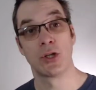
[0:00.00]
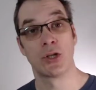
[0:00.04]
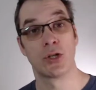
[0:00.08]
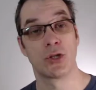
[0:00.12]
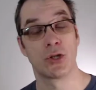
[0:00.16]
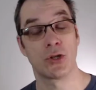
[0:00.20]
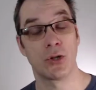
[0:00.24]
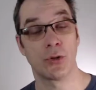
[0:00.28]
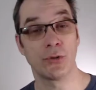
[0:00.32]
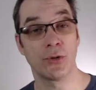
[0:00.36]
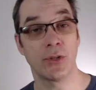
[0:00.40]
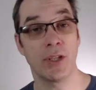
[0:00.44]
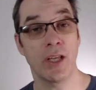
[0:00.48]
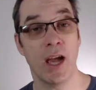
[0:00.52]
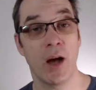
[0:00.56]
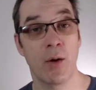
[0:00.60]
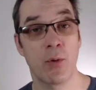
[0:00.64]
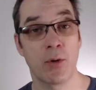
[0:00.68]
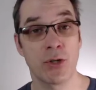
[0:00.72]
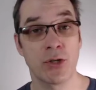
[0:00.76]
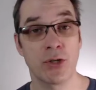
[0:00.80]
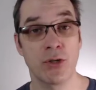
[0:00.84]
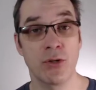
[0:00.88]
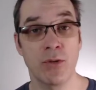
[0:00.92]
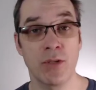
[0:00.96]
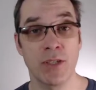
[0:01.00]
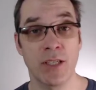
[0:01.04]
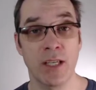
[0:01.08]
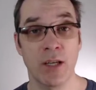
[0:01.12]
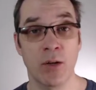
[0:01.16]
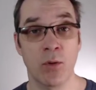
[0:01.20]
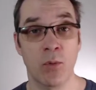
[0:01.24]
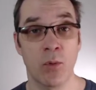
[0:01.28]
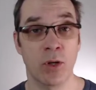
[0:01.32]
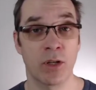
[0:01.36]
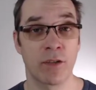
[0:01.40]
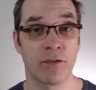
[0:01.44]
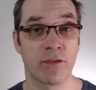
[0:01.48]
So today I was
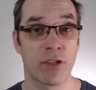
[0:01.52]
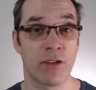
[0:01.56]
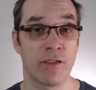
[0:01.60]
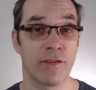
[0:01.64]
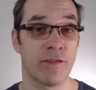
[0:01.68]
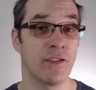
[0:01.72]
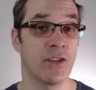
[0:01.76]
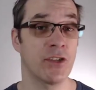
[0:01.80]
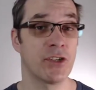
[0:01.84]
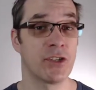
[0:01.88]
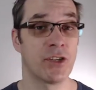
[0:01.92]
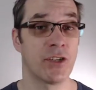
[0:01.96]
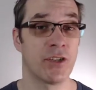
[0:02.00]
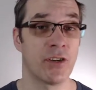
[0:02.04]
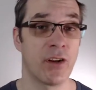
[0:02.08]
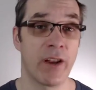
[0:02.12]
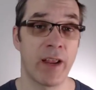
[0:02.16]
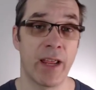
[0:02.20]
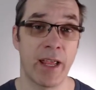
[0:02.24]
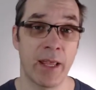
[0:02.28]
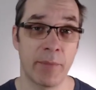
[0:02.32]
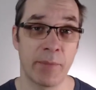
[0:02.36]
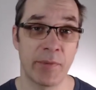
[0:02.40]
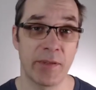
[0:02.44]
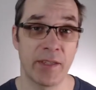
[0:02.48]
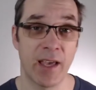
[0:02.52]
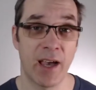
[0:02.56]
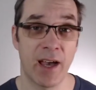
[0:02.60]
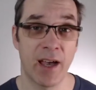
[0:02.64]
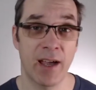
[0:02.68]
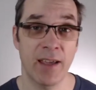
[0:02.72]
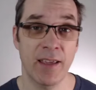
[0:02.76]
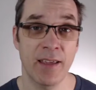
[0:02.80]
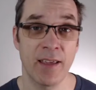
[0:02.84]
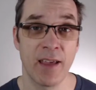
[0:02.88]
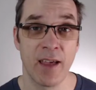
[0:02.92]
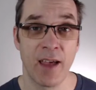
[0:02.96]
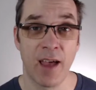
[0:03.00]
using one of the Vision API.
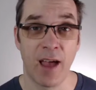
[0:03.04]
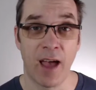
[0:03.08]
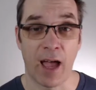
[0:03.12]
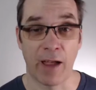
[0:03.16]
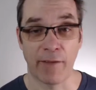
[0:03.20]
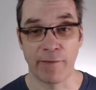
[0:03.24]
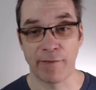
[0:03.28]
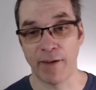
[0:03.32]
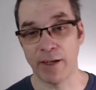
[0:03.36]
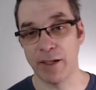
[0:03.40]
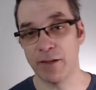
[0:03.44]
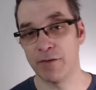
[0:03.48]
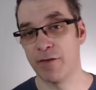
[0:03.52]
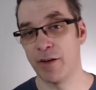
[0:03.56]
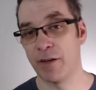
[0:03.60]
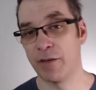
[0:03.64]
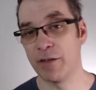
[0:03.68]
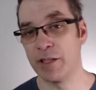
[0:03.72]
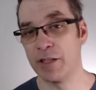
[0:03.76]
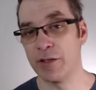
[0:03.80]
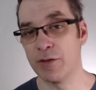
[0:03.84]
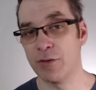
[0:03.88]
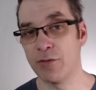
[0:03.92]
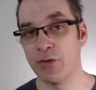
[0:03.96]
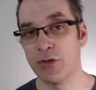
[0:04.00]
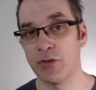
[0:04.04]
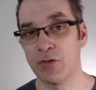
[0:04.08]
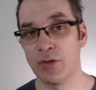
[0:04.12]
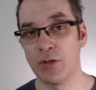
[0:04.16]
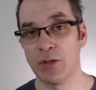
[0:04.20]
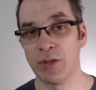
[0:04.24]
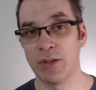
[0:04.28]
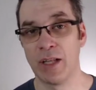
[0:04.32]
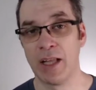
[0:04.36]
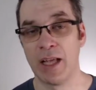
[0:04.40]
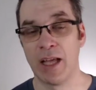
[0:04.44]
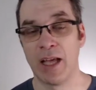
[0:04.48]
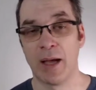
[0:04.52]
I found it very
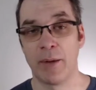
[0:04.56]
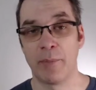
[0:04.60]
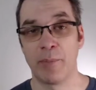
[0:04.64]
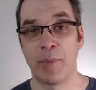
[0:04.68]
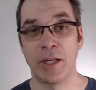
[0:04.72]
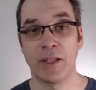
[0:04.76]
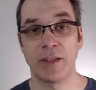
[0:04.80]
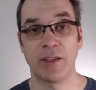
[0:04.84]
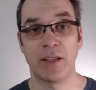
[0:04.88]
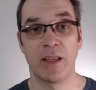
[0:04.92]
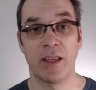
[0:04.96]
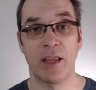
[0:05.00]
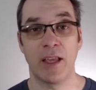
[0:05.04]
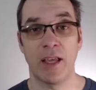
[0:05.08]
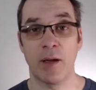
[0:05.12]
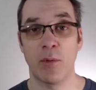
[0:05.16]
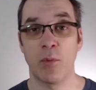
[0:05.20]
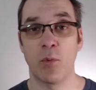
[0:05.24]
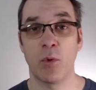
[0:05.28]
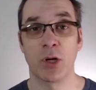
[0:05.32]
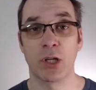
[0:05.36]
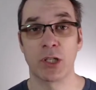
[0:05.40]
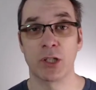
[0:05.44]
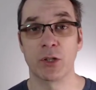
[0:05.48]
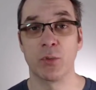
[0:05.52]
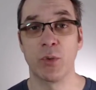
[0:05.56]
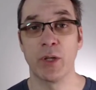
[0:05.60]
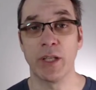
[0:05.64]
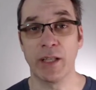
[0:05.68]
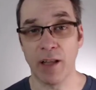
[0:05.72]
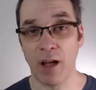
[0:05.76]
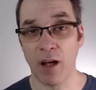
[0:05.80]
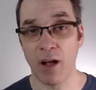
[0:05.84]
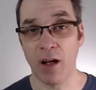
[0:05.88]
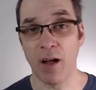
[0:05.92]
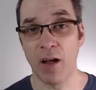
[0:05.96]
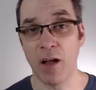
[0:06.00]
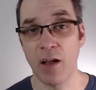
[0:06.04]
useful, but it worked with
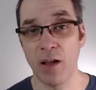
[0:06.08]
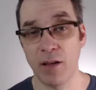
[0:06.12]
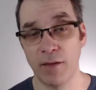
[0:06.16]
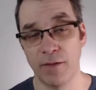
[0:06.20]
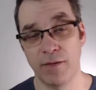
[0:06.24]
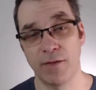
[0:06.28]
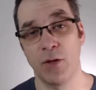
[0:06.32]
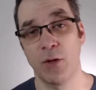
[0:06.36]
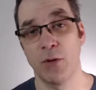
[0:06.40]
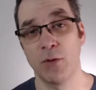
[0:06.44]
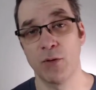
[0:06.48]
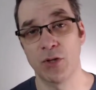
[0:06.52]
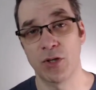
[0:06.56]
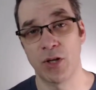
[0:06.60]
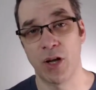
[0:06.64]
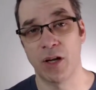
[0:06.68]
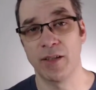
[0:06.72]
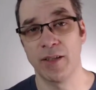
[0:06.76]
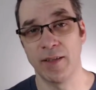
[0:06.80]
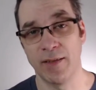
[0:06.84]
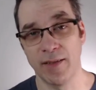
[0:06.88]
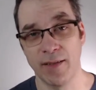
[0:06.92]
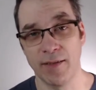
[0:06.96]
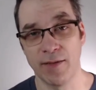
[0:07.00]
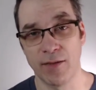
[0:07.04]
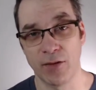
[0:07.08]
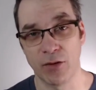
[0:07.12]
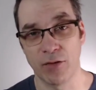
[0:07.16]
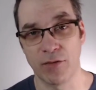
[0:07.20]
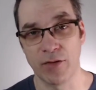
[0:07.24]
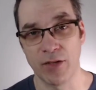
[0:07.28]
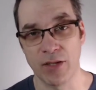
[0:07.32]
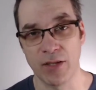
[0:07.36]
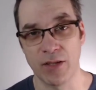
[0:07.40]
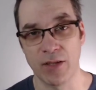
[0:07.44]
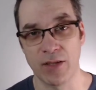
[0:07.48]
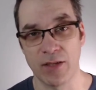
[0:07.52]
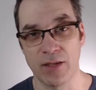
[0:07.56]
all of those Cognitive
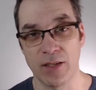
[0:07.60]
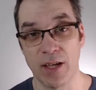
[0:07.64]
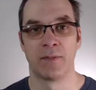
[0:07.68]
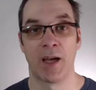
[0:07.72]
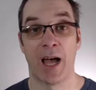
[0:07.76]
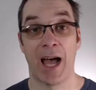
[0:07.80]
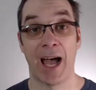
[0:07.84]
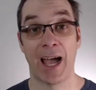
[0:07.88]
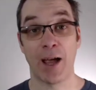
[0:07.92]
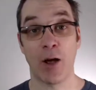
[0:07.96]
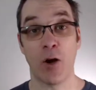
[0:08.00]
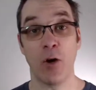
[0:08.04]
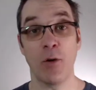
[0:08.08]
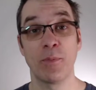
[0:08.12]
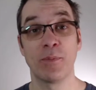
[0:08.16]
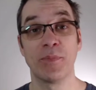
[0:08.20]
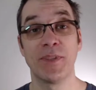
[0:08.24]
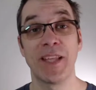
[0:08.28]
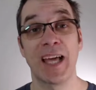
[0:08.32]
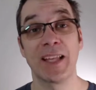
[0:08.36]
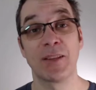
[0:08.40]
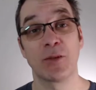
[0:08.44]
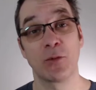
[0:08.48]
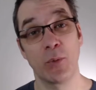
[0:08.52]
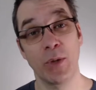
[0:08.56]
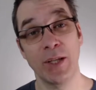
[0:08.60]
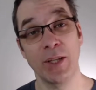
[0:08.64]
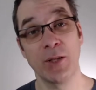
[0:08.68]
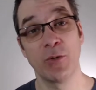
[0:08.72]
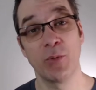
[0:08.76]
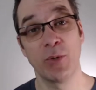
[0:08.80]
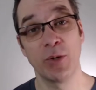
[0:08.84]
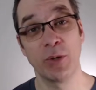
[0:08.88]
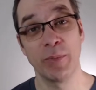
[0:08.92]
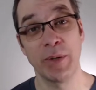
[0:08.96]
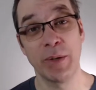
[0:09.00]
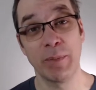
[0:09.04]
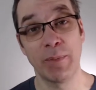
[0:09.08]
Services. I hope that when you
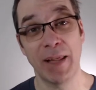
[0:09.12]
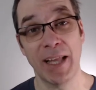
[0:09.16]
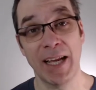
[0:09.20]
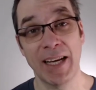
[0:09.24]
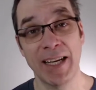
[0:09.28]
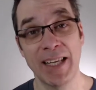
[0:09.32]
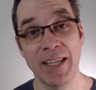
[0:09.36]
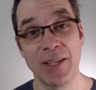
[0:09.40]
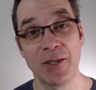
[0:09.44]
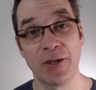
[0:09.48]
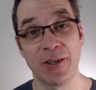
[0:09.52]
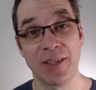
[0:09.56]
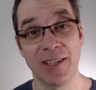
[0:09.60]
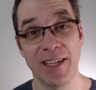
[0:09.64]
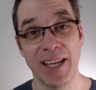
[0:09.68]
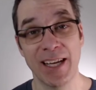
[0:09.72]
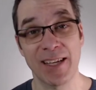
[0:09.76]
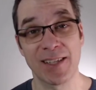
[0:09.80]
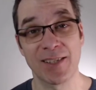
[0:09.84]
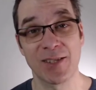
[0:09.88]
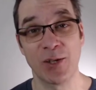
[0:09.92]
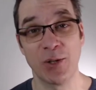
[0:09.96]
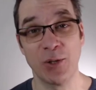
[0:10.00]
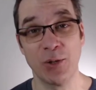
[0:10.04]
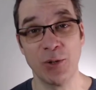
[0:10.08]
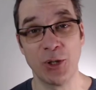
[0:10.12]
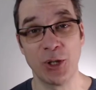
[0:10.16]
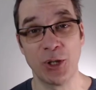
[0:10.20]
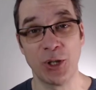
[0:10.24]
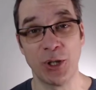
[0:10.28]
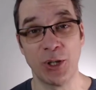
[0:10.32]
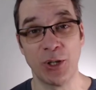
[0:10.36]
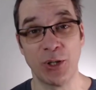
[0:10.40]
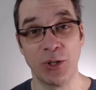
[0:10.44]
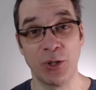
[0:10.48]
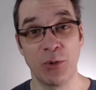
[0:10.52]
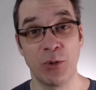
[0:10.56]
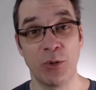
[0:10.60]
will be planning your next
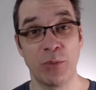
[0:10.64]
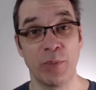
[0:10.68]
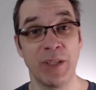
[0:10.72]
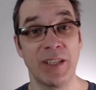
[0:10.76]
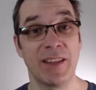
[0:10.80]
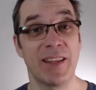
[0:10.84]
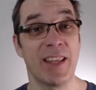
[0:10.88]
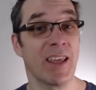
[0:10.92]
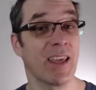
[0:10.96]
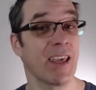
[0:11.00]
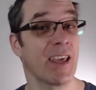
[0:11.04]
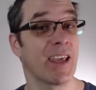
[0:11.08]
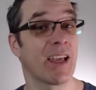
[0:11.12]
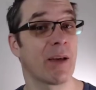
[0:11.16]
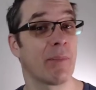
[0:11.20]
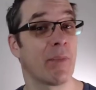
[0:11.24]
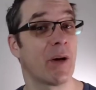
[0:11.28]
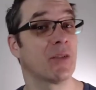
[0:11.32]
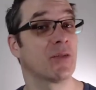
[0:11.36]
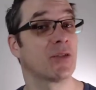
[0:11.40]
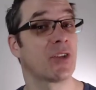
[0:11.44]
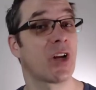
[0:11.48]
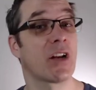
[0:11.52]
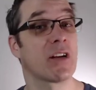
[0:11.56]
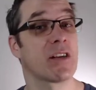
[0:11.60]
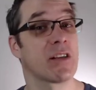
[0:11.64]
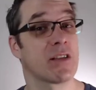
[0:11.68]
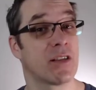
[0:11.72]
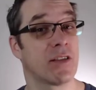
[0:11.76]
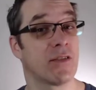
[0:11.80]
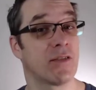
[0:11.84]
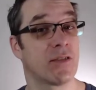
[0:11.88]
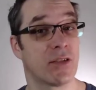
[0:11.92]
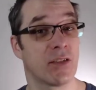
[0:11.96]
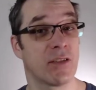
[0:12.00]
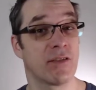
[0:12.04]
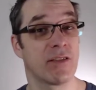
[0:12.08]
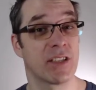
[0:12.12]
solution, you will be thinking about
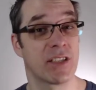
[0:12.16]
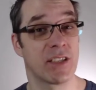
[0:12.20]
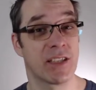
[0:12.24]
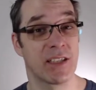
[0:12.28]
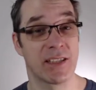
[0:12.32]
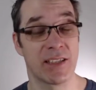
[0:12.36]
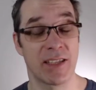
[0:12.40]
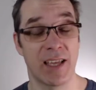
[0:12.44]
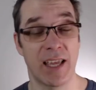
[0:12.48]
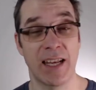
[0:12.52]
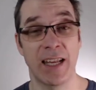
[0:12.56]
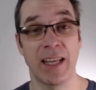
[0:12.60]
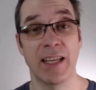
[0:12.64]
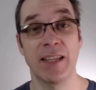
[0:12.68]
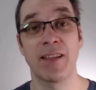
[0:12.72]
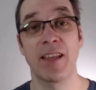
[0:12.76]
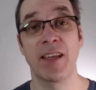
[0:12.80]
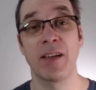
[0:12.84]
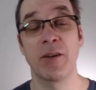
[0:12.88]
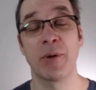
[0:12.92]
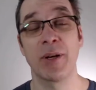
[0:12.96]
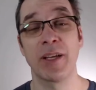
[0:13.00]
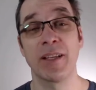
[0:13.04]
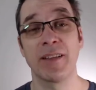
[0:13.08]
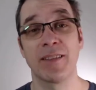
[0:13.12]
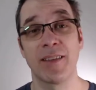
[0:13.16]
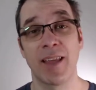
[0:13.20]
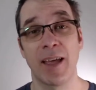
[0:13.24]
Cognitive Services and integrate